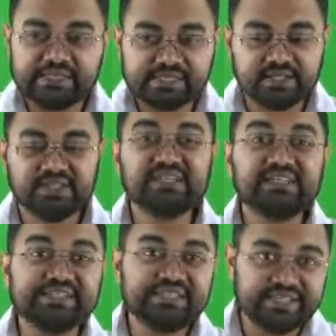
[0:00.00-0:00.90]
A certain
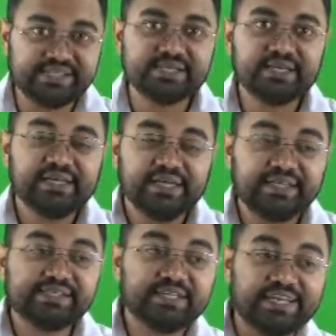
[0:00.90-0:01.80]
disease
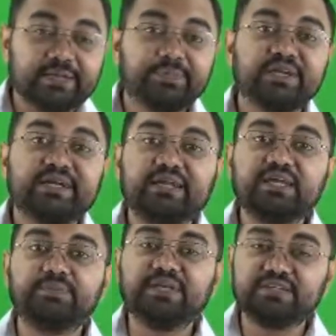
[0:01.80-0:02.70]
is
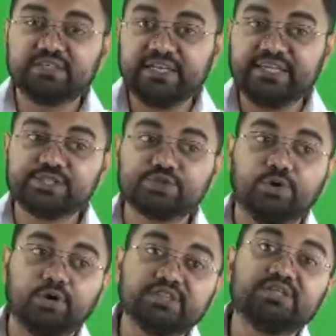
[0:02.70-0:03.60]
deliberately being released
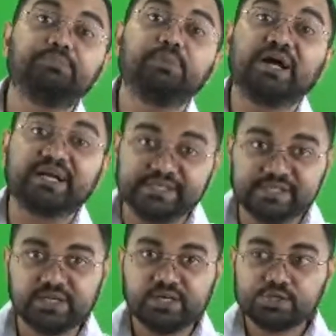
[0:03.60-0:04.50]
on the
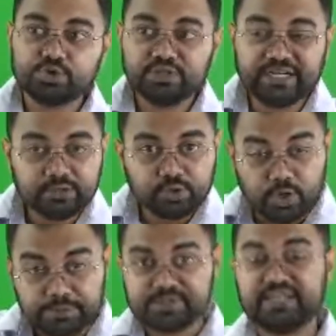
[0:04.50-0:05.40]
plants so that
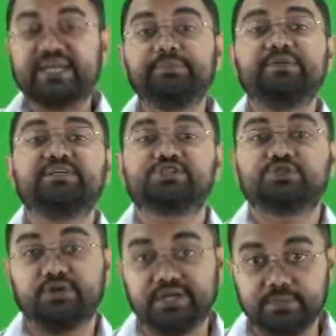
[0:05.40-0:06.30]
crops can be
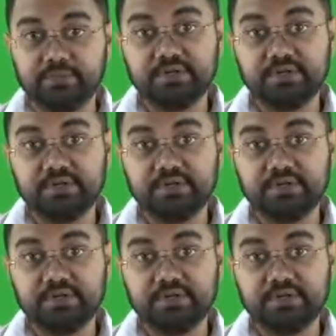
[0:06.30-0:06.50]
destroyed.